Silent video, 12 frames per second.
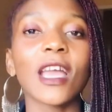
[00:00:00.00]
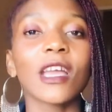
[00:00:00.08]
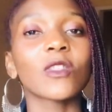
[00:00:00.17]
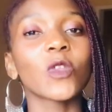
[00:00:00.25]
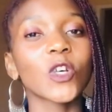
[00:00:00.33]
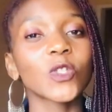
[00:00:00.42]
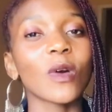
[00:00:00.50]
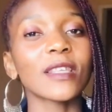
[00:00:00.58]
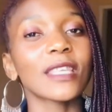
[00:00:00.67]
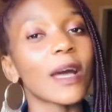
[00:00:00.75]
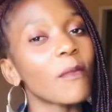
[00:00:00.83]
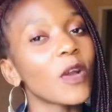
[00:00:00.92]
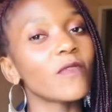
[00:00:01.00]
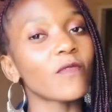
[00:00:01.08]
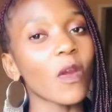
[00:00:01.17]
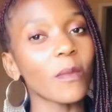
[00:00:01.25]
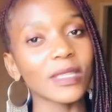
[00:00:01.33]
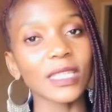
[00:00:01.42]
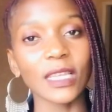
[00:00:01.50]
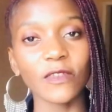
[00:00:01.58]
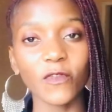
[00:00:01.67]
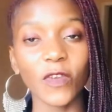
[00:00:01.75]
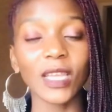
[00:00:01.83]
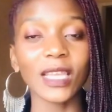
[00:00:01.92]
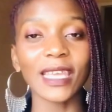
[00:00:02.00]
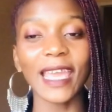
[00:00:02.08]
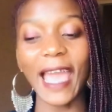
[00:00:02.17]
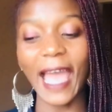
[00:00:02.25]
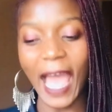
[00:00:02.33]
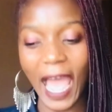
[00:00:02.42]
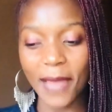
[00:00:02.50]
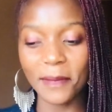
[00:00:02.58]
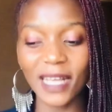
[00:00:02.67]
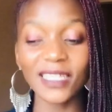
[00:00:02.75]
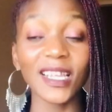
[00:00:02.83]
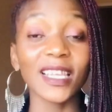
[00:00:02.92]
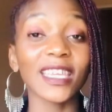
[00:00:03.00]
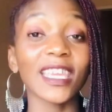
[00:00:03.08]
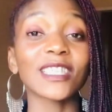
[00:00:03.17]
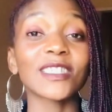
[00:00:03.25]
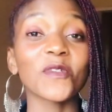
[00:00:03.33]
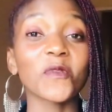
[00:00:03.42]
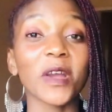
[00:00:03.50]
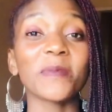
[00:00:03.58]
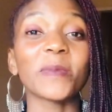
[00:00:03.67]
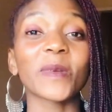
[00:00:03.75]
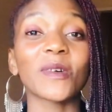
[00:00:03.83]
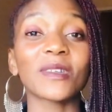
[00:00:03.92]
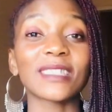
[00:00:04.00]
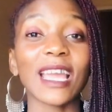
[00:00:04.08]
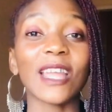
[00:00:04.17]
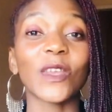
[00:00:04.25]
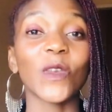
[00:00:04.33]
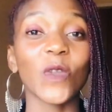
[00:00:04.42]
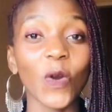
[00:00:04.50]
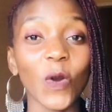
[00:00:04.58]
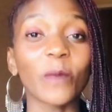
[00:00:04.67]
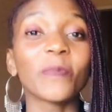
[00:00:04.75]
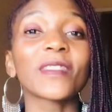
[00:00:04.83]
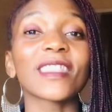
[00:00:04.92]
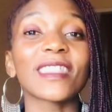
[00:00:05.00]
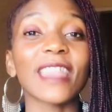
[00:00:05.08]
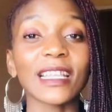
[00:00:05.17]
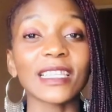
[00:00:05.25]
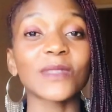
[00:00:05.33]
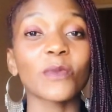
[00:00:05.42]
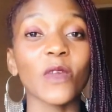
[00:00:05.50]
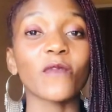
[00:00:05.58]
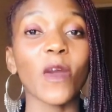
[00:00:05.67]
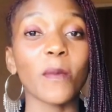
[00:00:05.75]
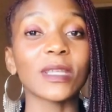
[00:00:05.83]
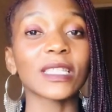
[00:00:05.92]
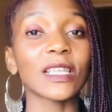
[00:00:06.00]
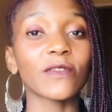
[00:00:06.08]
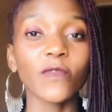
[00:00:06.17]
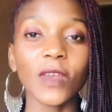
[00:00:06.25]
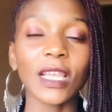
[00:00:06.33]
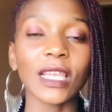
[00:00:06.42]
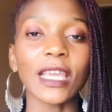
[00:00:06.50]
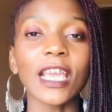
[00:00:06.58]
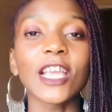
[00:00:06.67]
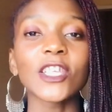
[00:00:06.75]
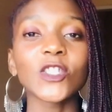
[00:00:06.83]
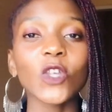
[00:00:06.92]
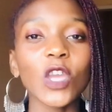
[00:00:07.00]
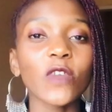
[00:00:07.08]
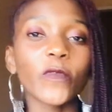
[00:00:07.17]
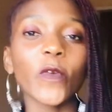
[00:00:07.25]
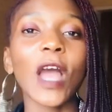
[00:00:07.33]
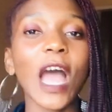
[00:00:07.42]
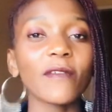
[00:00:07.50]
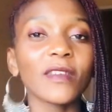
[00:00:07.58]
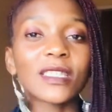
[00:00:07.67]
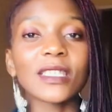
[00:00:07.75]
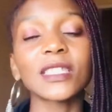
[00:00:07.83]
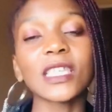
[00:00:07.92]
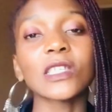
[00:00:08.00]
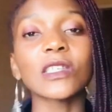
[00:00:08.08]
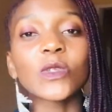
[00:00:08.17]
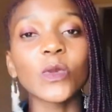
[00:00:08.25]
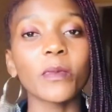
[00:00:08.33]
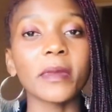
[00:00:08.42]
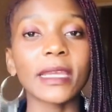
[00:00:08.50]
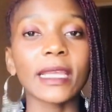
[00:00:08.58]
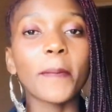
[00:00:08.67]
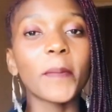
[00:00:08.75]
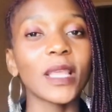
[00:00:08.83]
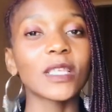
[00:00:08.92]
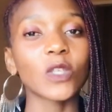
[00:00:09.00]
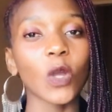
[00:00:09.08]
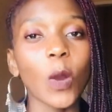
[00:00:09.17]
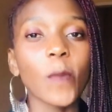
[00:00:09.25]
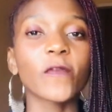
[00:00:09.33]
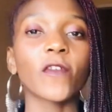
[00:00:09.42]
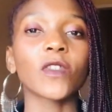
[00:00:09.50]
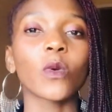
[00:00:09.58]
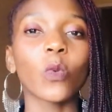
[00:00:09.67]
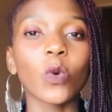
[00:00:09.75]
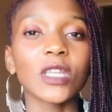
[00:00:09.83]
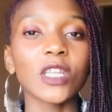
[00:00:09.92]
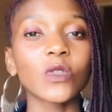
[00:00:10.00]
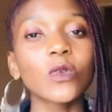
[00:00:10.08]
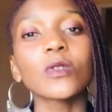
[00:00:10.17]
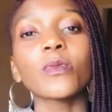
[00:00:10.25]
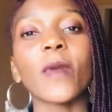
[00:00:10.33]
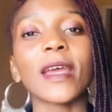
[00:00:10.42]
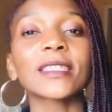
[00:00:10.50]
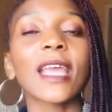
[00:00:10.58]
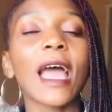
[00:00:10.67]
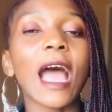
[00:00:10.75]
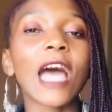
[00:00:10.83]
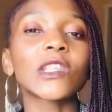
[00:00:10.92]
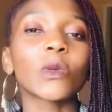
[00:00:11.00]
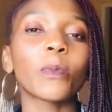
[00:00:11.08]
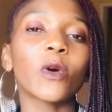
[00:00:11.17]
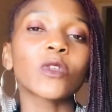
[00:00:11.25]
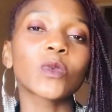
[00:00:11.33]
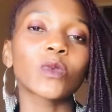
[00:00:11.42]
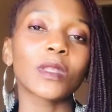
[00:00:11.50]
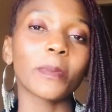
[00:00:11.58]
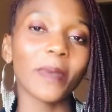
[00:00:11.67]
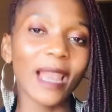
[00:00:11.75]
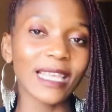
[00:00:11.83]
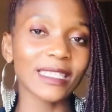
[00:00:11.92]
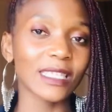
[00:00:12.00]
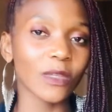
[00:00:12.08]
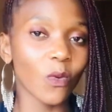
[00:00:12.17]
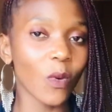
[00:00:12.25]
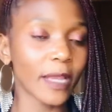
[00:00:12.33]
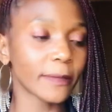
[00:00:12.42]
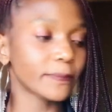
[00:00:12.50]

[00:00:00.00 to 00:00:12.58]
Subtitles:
Those ones are more environmentally friendly. I'm actually getting one because I know that is more environmentally friendly. So if you have a decision to make, please opt for the wooden toothbrush as opposed to the plastic one.